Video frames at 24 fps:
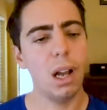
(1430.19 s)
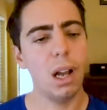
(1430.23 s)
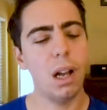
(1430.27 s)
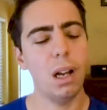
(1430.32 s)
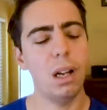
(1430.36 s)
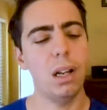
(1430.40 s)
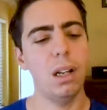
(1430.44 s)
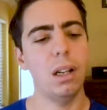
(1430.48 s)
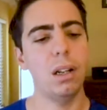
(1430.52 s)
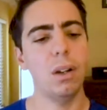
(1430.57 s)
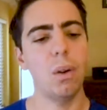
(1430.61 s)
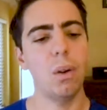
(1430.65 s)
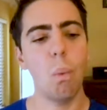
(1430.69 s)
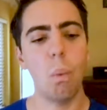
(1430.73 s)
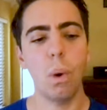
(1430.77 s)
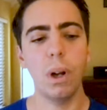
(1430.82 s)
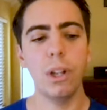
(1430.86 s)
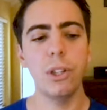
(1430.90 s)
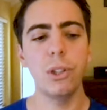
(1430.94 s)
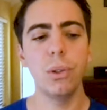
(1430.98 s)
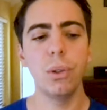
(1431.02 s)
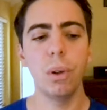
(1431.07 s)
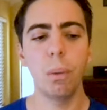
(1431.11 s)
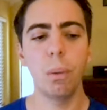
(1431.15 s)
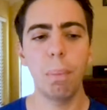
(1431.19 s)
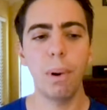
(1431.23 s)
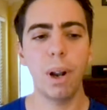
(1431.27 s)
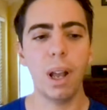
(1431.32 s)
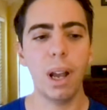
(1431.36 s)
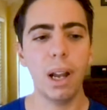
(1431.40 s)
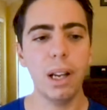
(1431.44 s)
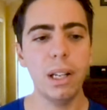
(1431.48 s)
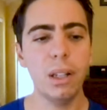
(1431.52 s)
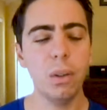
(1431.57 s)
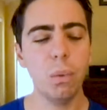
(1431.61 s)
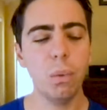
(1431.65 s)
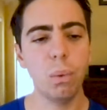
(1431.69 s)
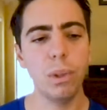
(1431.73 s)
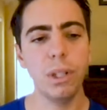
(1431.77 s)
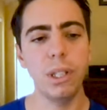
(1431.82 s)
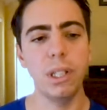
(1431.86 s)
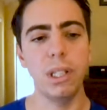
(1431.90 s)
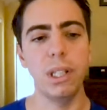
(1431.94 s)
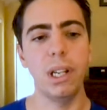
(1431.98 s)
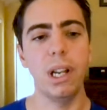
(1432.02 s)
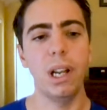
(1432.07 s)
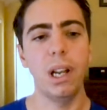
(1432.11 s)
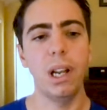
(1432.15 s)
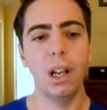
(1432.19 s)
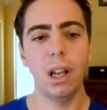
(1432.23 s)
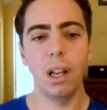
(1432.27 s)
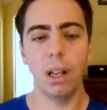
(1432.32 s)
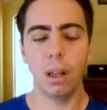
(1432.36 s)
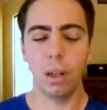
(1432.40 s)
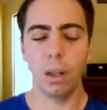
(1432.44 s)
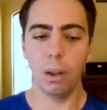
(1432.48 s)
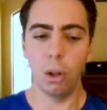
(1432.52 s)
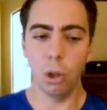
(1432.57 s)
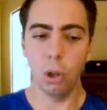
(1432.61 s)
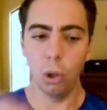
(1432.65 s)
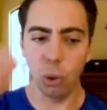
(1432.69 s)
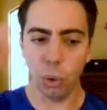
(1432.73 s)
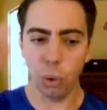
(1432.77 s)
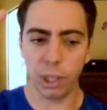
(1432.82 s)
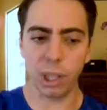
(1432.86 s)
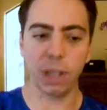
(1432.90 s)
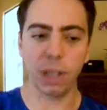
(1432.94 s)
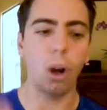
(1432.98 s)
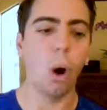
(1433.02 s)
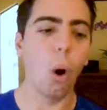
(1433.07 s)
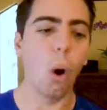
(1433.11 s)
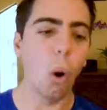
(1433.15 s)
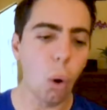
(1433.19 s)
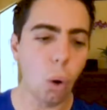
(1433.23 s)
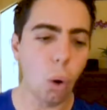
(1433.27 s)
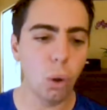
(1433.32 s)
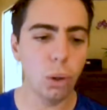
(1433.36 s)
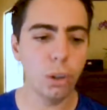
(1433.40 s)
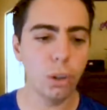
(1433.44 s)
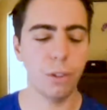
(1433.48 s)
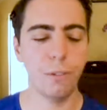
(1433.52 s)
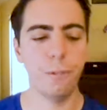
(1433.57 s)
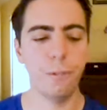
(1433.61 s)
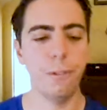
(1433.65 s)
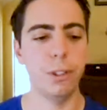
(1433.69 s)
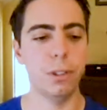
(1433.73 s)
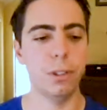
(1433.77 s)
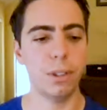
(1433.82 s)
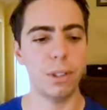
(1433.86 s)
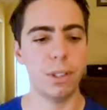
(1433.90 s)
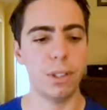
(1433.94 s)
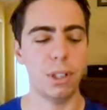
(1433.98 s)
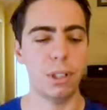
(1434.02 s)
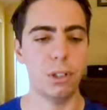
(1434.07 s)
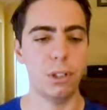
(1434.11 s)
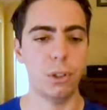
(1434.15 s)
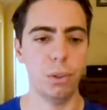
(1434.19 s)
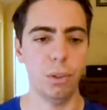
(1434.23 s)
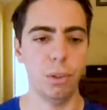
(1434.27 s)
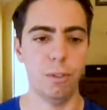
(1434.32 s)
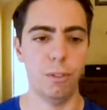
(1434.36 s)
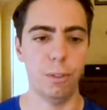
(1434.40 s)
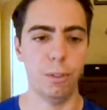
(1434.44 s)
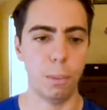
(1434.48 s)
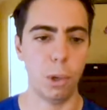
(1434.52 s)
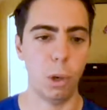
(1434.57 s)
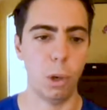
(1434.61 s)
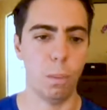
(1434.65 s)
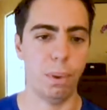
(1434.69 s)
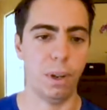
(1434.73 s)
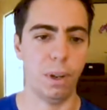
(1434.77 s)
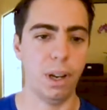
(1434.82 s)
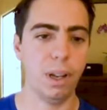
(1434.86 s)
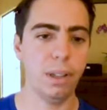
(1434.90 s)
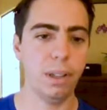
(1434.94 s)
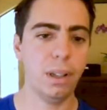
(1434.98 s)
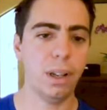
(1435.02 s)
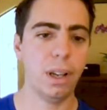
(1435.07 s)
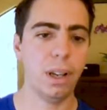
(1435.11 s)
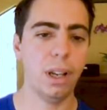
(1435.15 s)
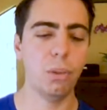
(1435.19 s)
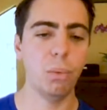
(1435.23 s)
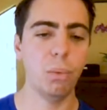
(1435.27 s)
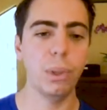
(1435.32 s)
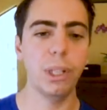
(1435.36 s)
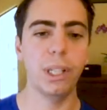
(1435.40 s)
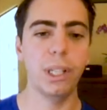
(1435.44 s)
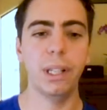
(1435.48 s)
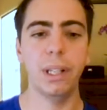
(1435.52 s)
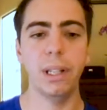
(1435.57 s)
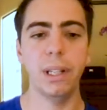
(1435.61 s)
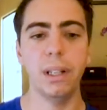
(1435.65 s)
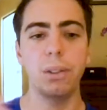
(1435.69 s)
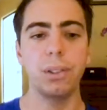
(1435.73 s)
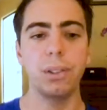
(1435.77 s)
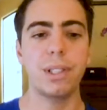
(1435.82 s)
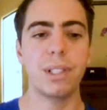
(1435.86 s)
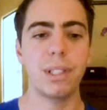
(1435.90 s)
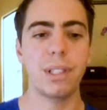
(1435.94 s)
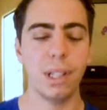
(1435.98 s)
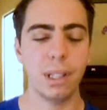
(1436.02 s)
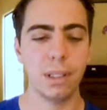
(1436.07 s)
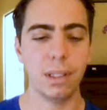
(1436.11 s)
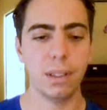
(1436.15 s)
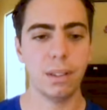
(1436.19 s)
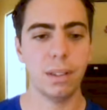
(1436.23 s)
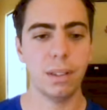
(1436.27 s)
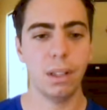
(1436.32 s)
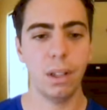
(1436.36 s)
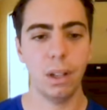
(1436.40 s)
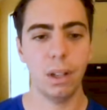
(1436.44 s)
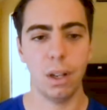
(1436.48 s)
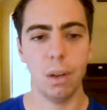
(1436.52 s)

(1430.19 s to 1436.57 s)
When you apply, we look at all the fields that you have applied, and we create a set,